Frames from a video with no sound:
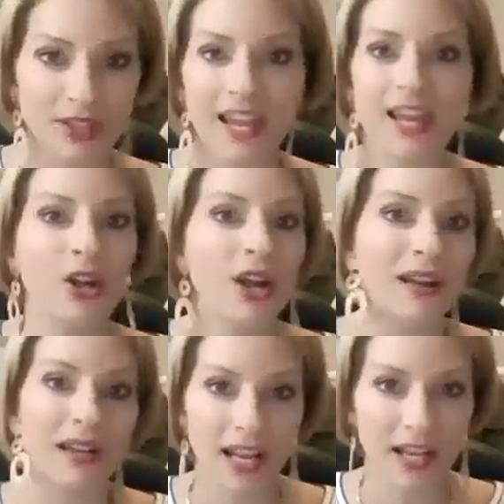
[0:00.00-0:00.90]
a layer
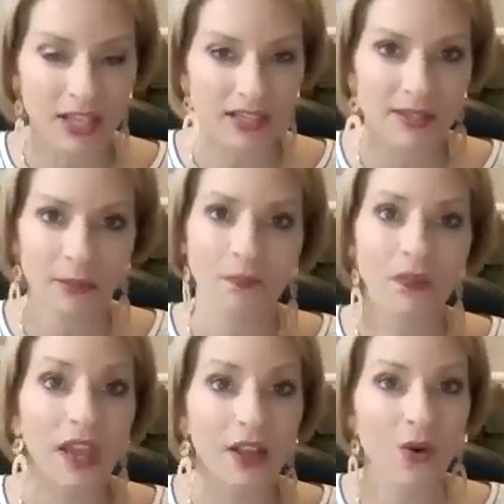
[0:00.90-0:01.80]
and a necklace
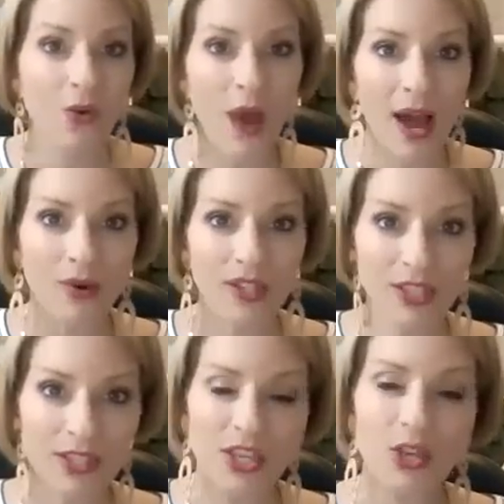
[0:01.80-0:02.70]
and go, wow, it
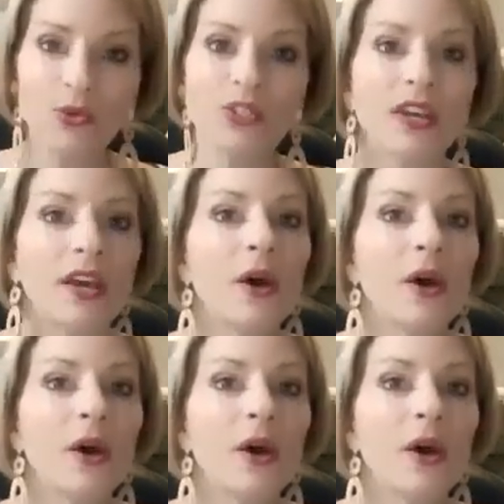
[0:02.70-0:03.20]
looks cute.